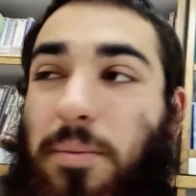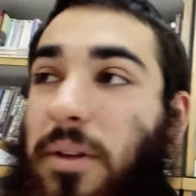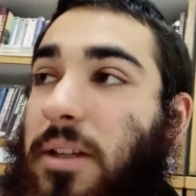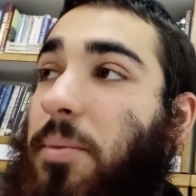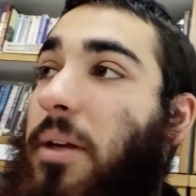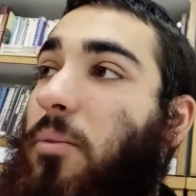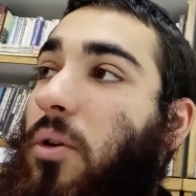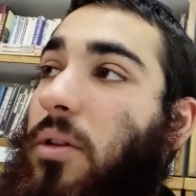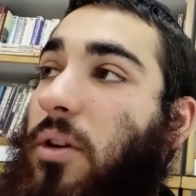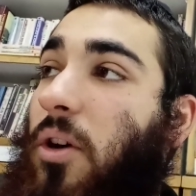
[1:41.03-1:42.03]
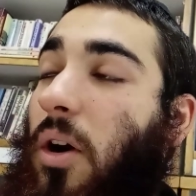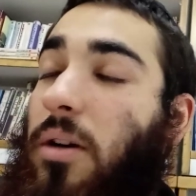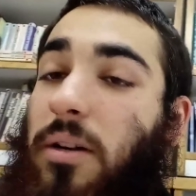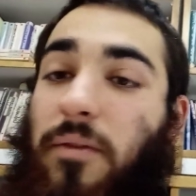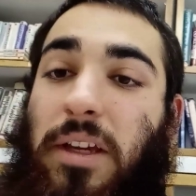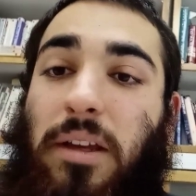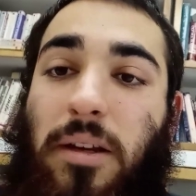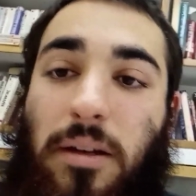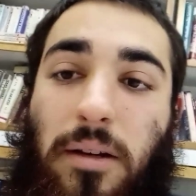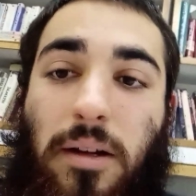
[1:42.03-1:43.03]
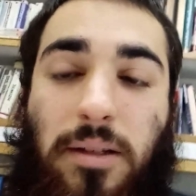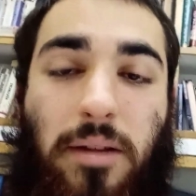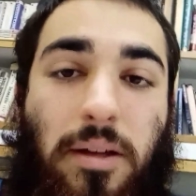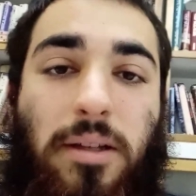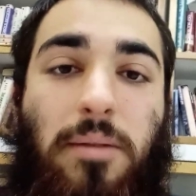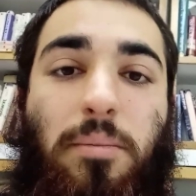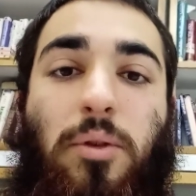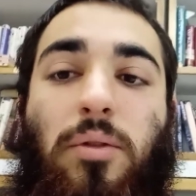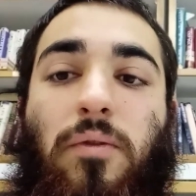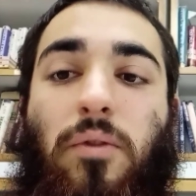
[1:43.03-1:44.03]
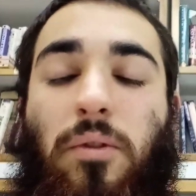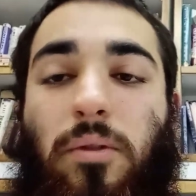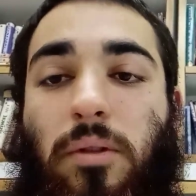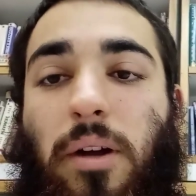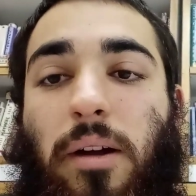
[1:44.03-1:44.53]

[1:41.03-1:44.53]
explain more on the Garden of Eden, because I think it's a beautiful,